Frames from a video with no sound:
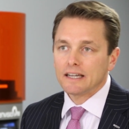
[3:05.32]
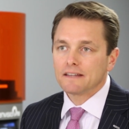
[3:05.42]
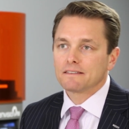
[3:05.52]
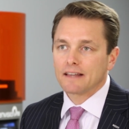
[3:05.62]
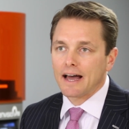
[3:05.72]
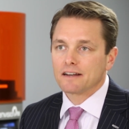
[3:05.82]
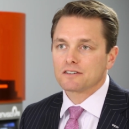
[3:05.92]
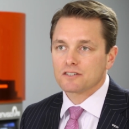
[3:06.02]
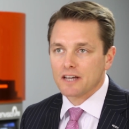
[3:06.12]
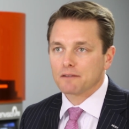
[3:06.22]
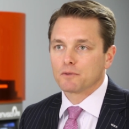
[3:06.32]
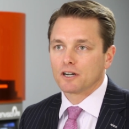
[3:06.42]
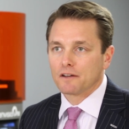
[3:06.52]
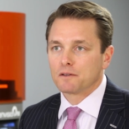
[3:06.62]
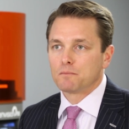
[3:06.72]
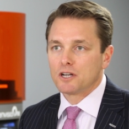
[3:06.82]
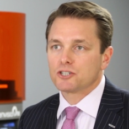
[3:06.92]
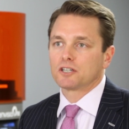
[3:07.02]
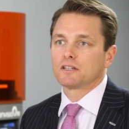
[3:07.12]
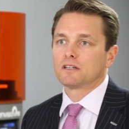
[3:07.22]
in that segment of the
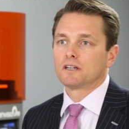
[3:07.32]
mission.